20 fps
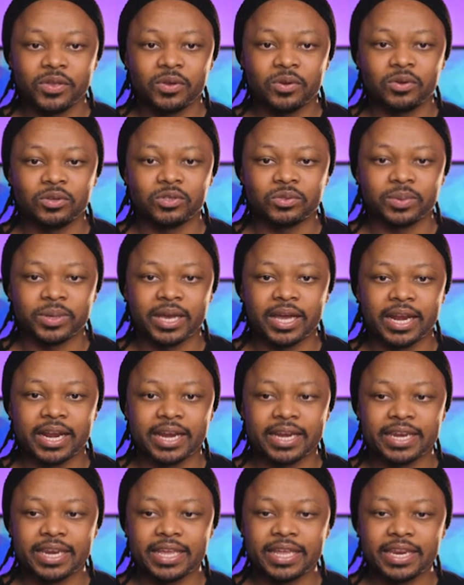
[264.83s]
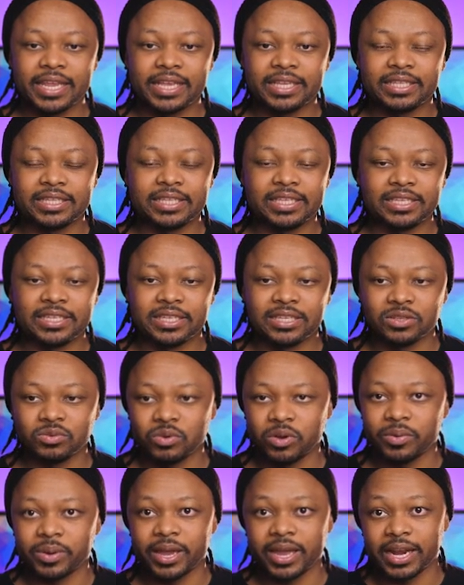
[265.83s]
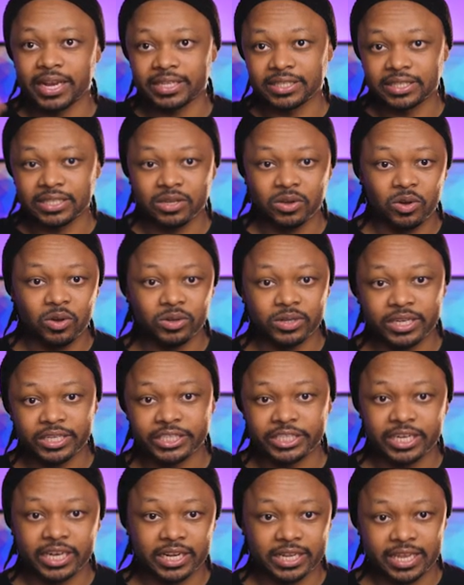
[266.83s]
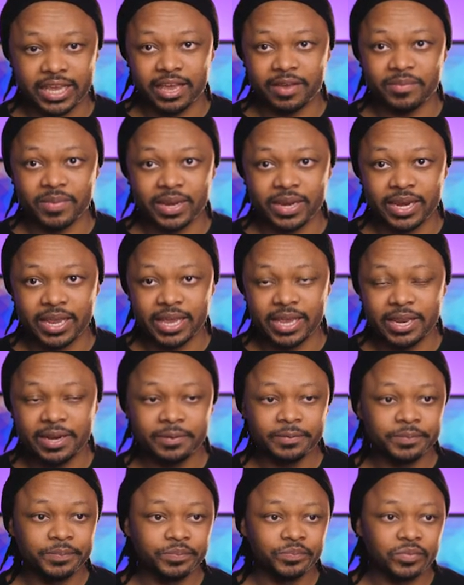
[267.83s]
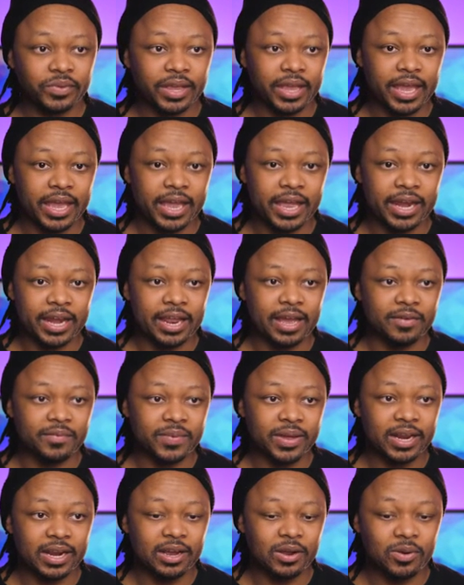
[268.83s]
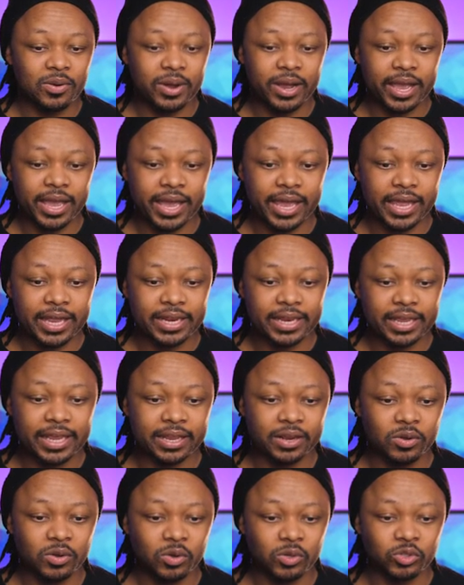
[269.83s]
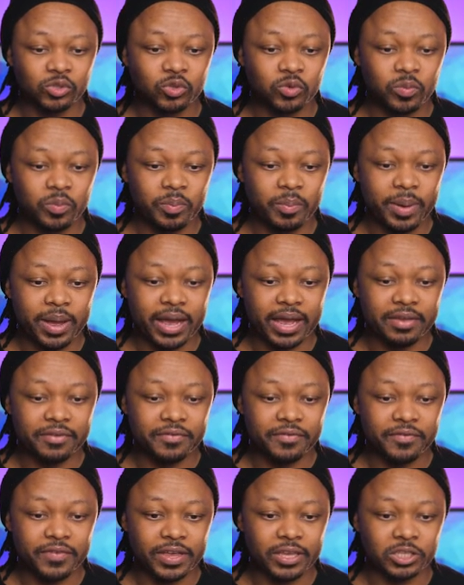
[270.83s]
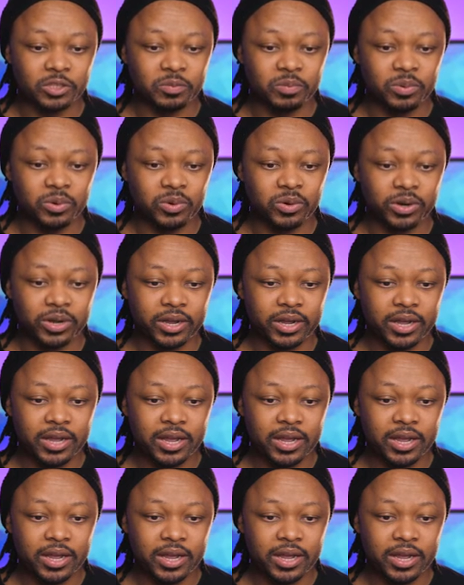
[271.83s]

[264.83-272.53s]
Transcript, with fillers: Because we're gonna need it. This is where we're gonna see all the chat coming in. And I'm gonna go ahead and go to my Facebook